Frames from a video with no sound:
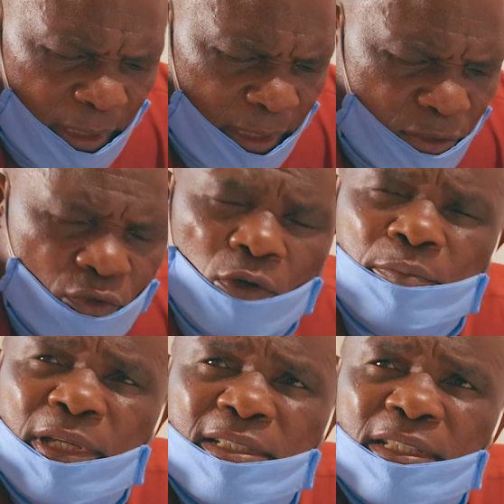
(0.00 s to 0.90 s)
in
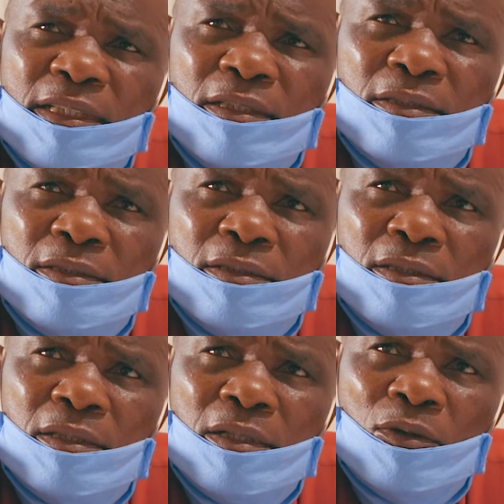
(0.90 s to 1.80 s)
Chikombedzi
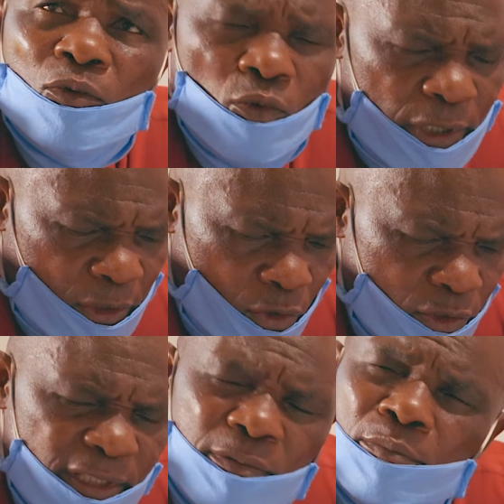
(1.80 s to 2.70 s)
who were
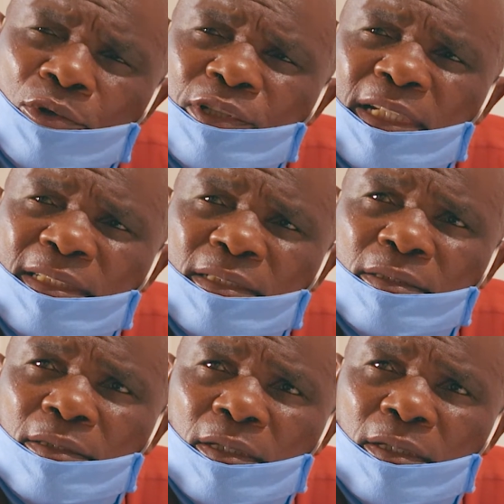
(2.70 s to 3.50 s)
crossing borders